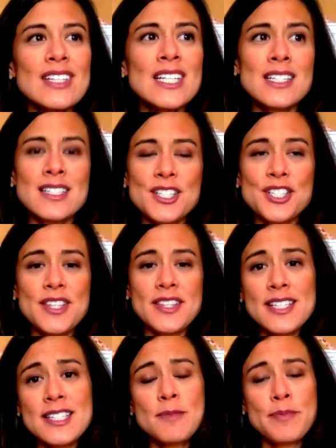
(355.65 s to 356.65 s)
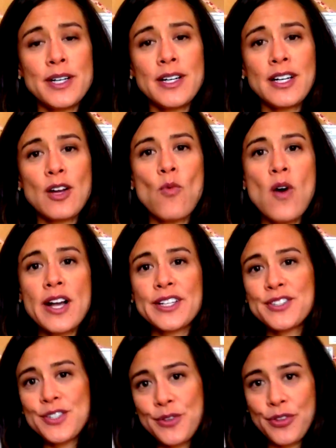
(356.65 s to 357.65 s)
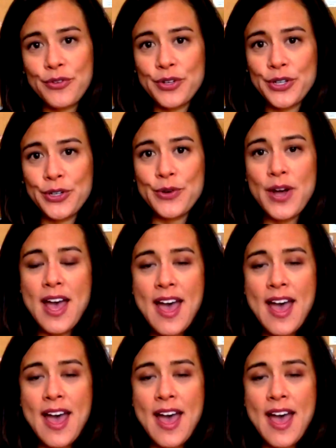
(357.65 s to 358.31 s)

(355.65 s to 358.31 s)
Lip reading: In addition, this book walks you through